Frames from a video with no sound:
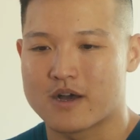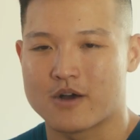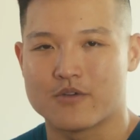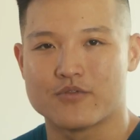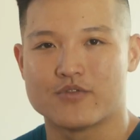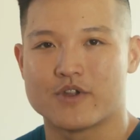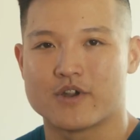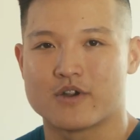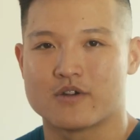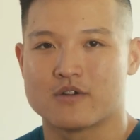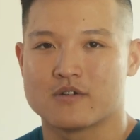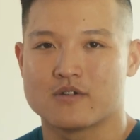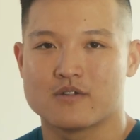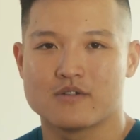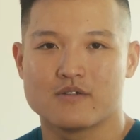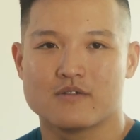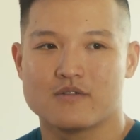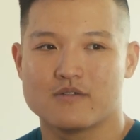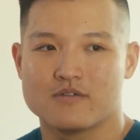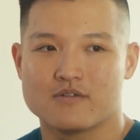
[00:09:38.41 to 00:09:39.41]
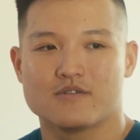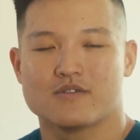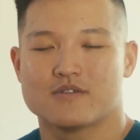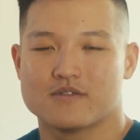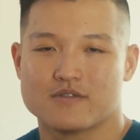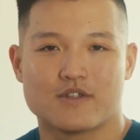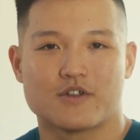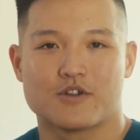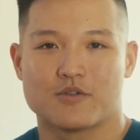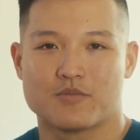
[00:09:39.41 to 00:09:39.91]
out there,
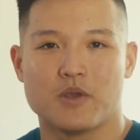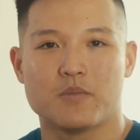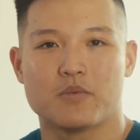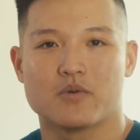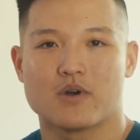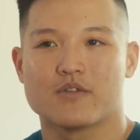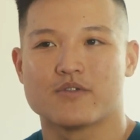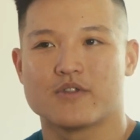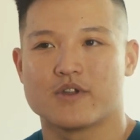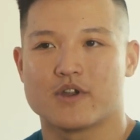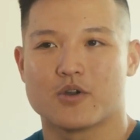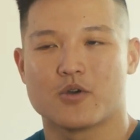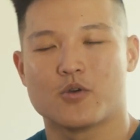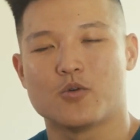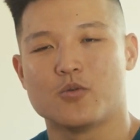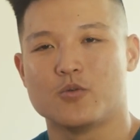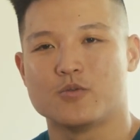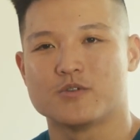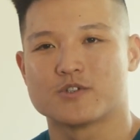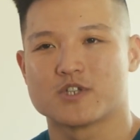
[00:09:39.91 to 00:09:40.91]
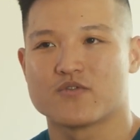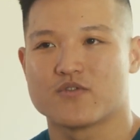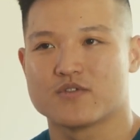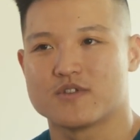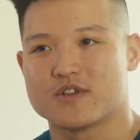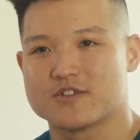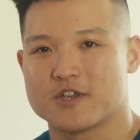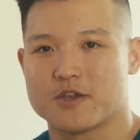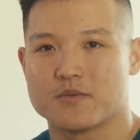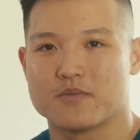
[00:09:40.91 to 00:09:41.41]
there are people out there who suffer
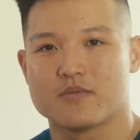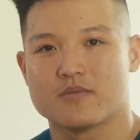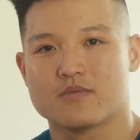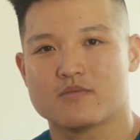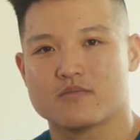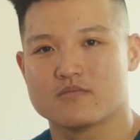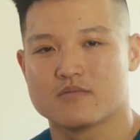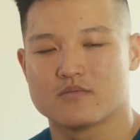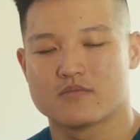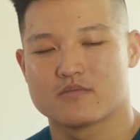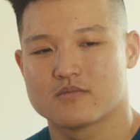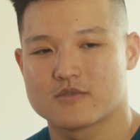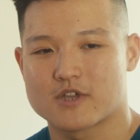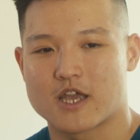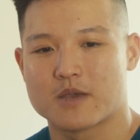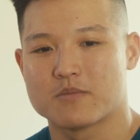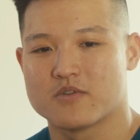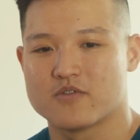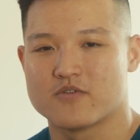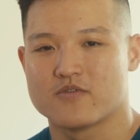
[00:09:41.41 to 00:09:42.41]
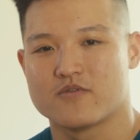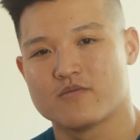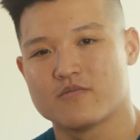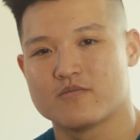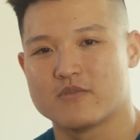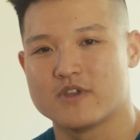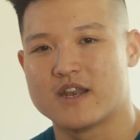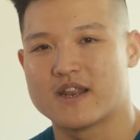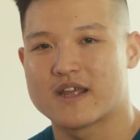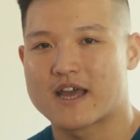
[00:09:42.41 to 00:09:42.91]
the same type of
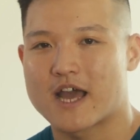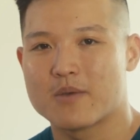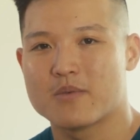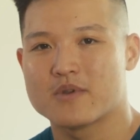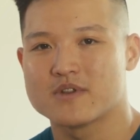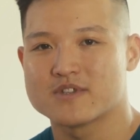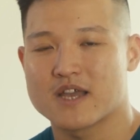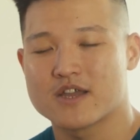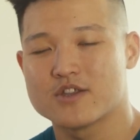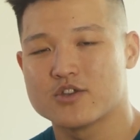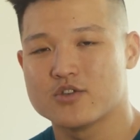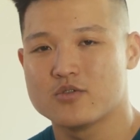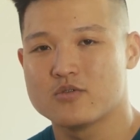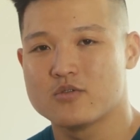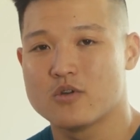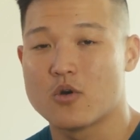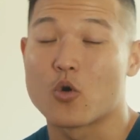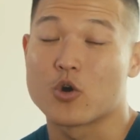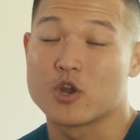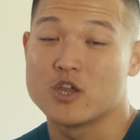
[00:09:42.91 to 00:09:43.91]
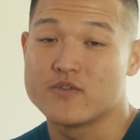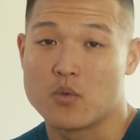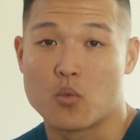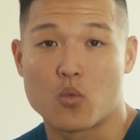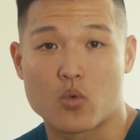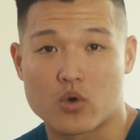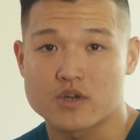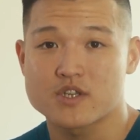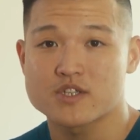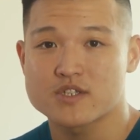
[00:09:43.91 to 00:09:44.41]
eating habit as I do, or
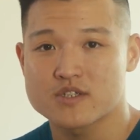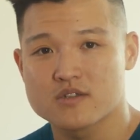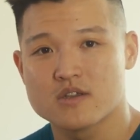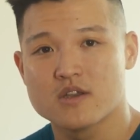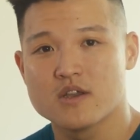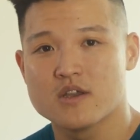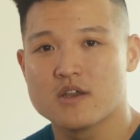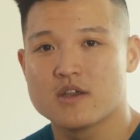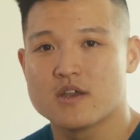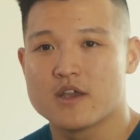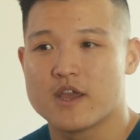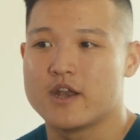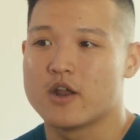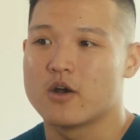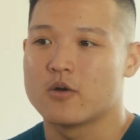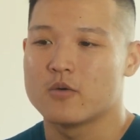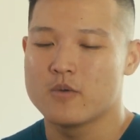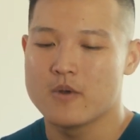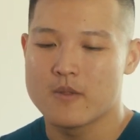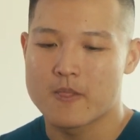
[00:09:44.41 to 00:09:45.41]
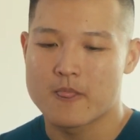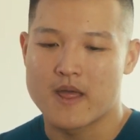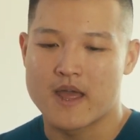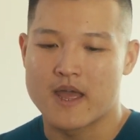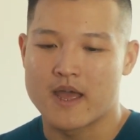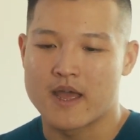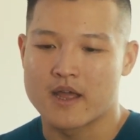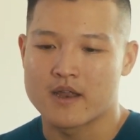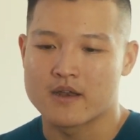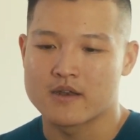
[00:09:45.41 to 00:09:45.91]
even worse, you know,
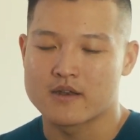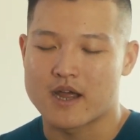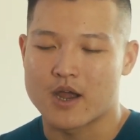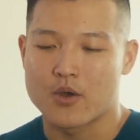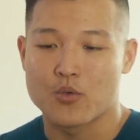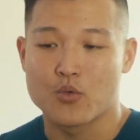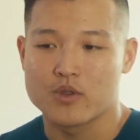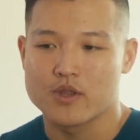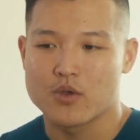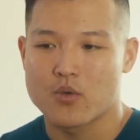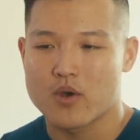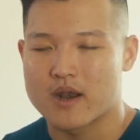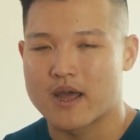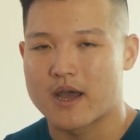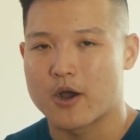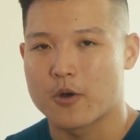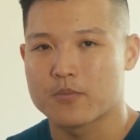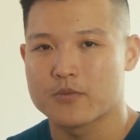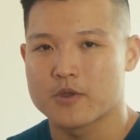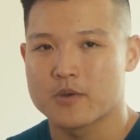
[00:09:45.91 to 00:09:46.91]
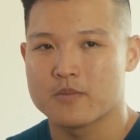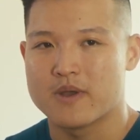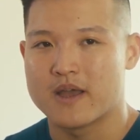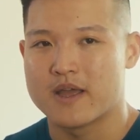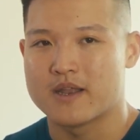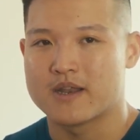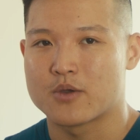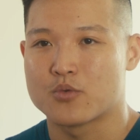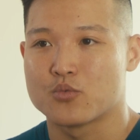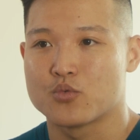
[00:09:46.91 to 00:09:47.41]
and I really want to help them.
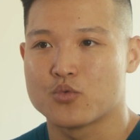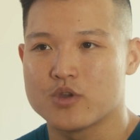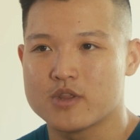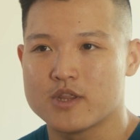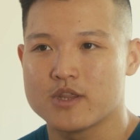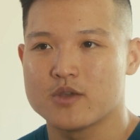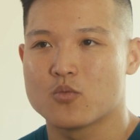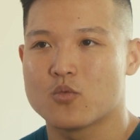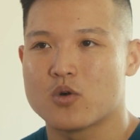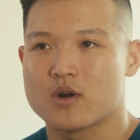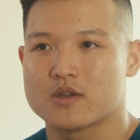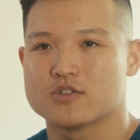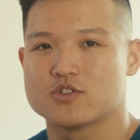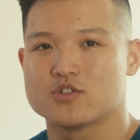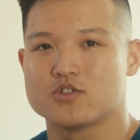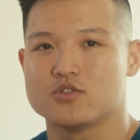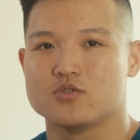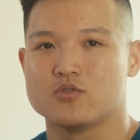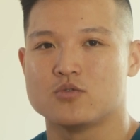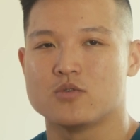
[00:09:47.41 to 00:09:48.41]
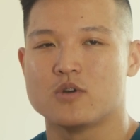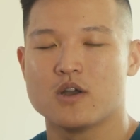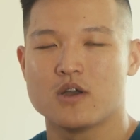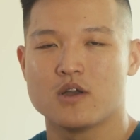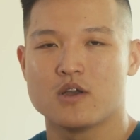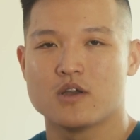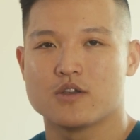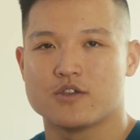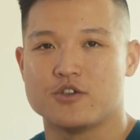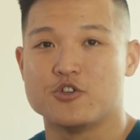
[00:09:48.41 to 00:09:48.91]
And I really want to
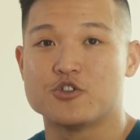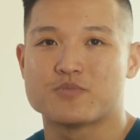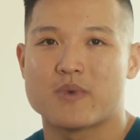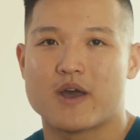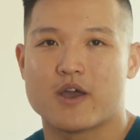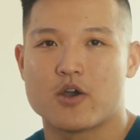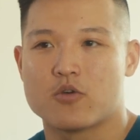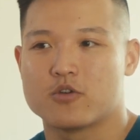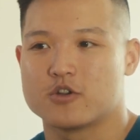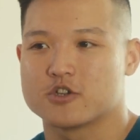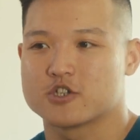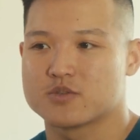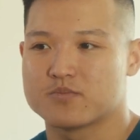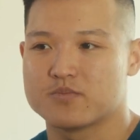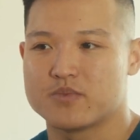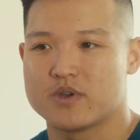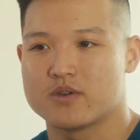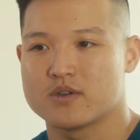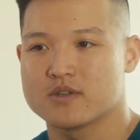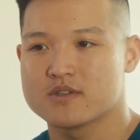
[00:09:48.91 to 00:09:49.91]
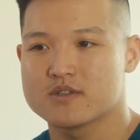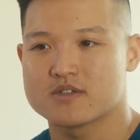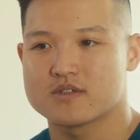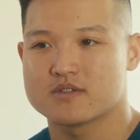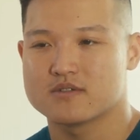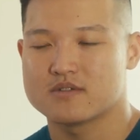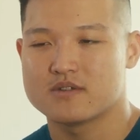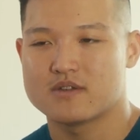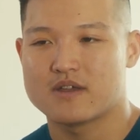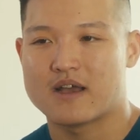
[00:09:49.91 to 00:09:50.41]
use my own
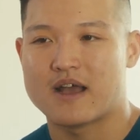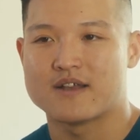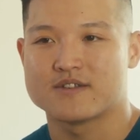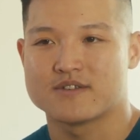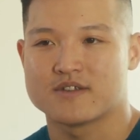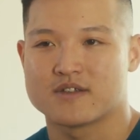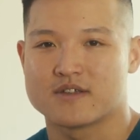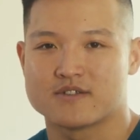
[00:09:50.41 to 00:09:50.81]
experience as an